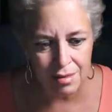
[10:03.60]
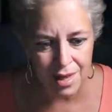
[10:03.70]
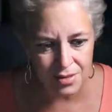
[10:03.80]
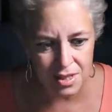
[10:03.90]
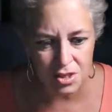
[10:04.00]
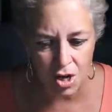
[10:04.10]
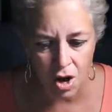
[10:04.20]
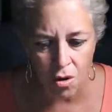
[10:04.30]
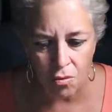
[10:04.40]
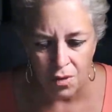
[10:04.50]
let this
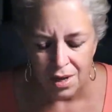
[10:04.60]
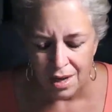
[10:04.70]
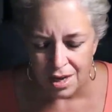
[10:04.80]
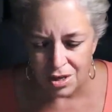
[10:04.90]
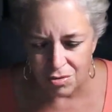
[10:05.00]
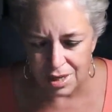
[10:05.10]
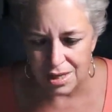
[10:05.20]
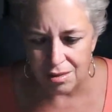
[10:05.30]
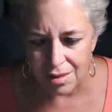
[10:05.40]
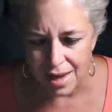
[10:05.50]
go. You
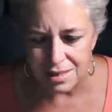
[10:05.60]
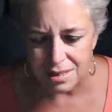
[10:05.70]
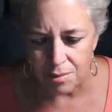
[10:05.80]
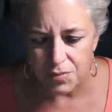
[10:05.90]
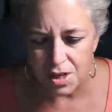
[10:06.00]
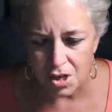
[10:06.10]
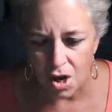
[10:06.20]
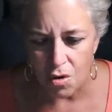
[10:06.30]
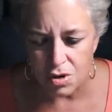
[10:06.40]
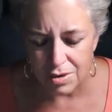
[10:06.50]
need to let something
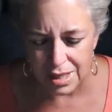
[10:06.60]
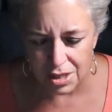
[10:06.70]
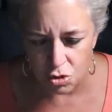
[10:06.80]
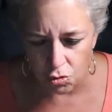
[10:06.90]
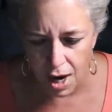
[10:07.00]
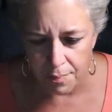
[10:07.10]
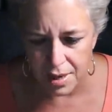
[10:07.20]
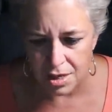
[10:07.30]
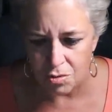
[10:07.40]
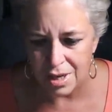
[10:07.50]
go. You need to
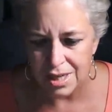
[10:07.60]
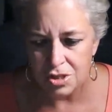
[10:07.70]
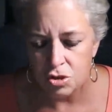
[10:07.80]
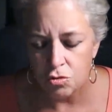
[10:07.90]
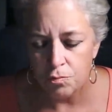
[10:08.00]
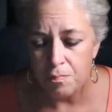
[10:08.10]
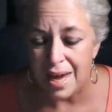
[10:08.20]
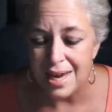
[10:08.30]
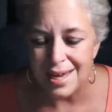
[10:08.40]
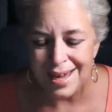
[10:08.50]
drop it. You need to
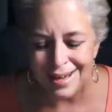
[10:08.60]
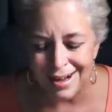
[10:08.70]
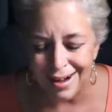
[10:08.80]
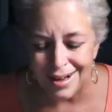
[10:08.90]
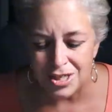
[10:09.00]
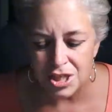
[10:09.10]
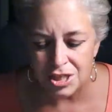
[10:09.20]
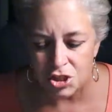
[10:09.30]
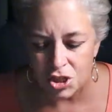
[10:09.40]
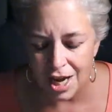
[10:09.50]
make a
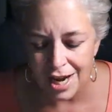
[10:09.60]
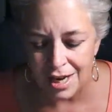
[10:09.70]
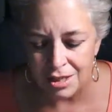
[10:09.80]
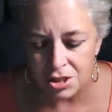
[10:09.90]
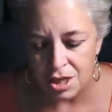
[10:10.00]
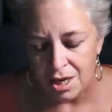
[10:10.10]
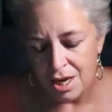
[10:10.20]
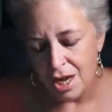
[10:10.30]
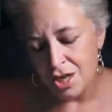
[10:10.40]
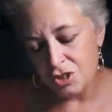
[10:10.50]
conscious change
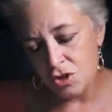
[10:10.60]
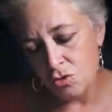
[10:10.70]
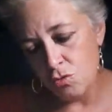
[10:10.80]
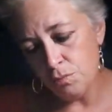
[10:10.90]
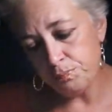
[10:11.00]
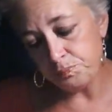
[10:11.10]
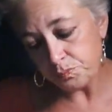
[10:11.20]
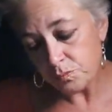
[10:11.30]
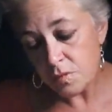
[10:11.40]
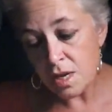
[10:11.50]
to
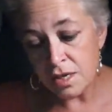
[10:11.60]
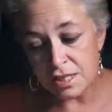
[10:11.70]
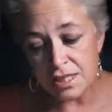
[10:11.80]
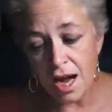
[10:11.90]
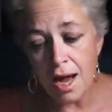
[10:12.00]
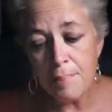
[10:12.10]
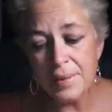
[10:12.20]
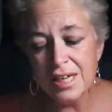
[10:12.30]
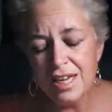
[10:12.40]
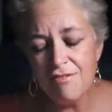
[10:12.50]

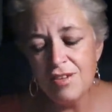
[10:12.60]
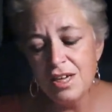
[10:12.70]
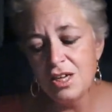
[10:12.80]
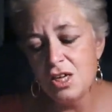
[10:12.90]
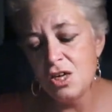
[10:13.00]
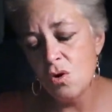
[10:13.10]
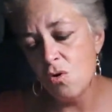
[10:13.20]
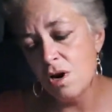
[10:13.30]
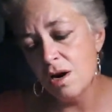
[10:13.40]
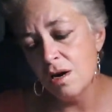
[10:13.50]
stop giving
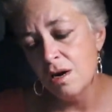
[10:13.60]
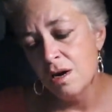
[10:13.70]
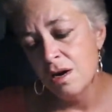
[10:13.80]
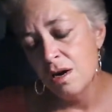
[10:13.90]
your